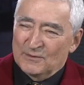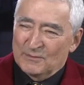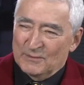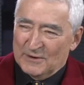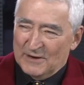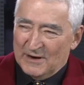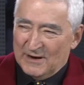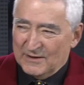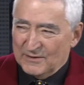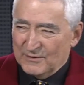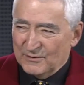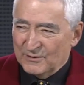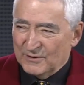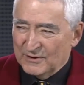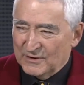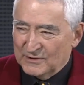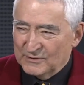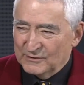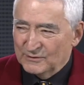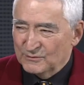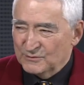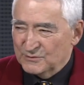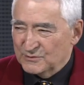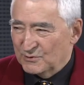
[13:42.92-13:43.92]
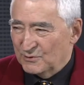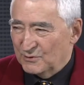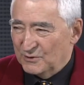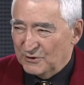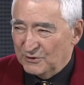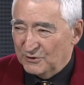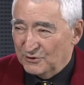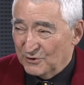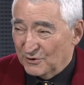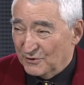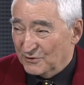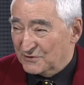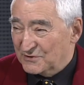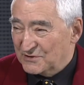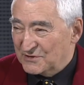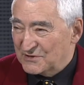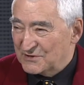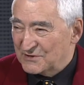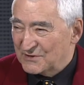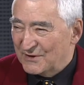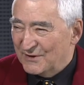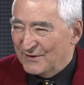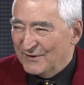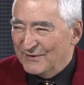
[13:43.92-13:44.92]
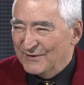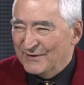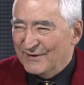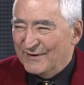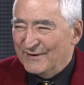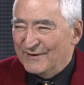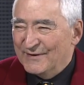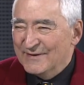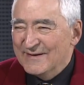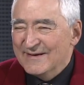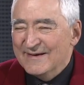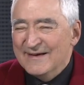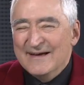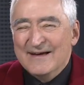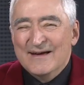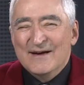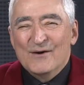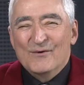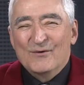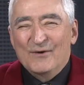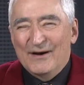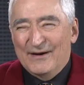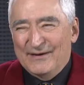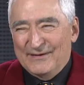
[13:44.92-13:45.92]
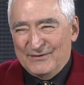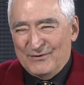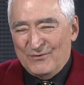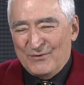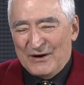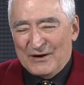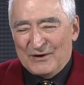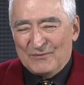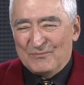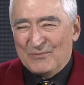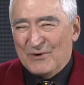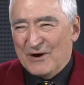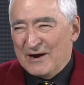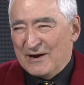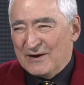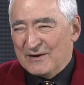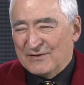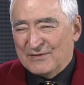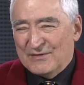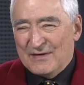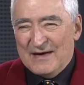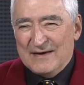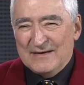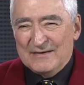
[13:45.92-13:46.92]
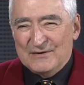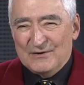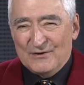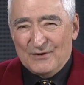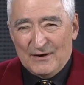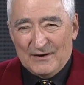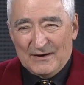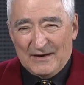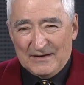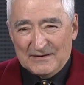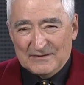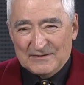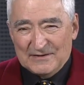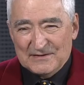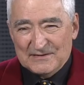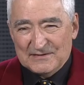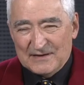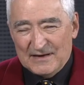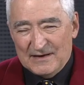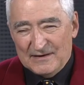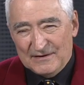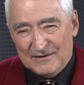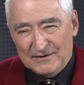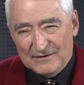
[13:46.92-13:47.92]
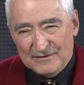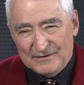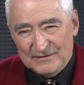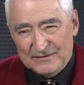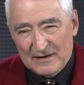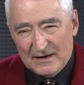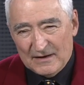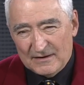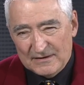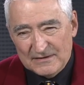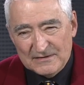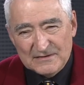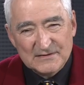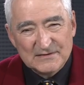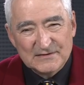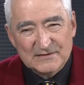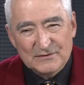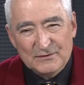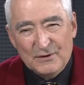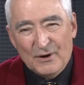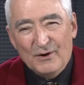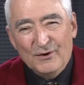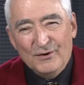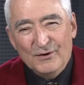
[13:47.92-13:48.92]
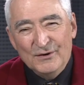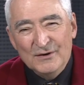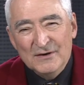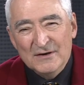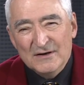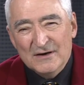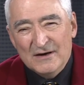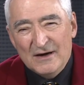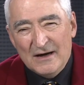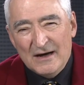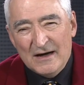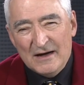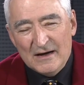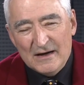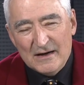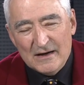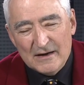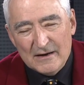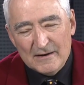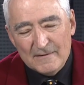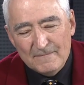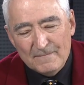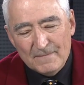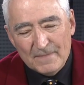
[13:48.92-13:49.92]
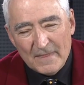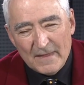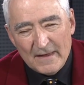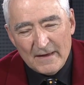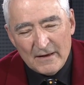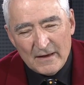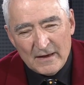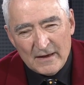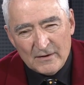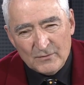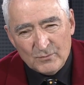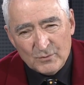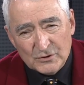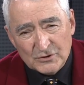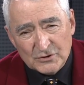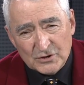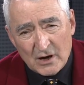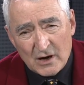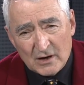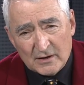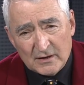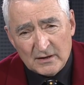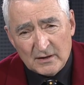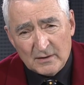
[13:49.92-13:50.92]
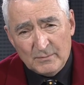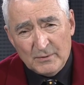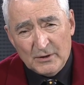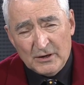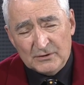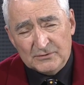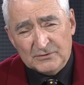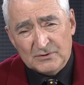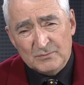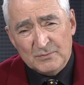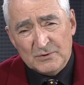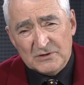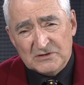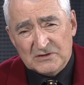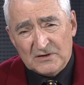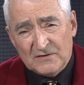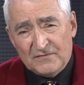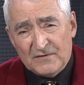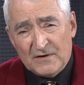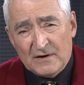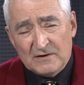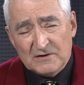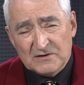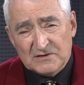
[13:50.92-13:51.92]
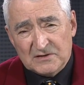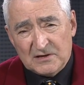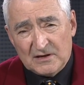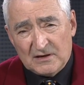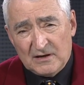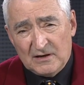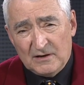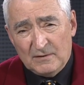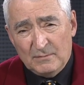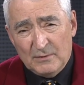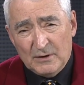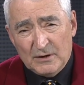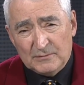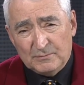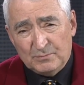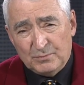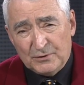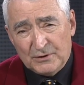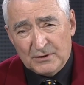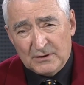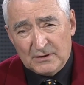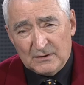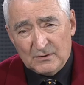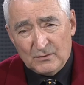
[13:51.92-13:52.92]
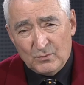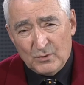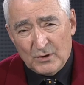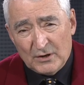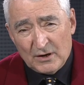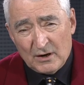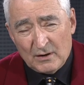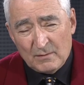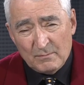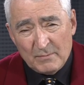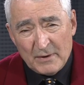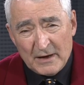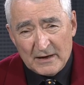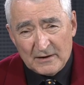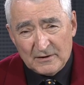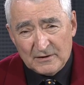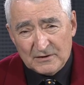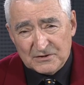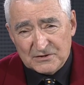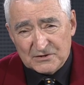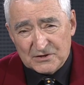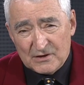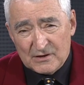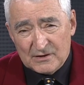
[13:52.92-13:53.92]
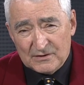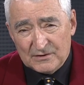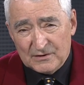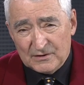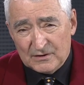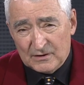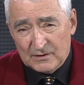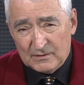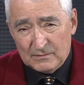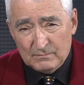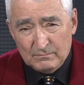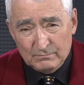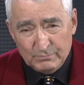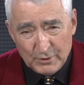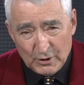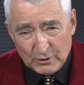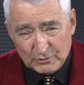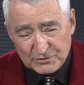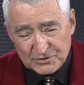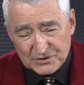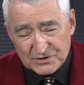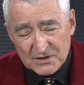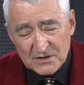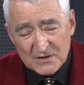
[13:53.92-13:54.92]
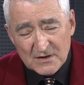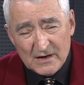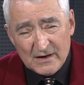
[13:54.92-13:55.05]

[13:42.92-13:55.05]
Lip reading: them in either igloos or yurts. Yeah. Quick break, thank you. Our guest is Sandy Garossino. And we're talking about the BC Ferries thinking about putting one-armed bandits on their boats.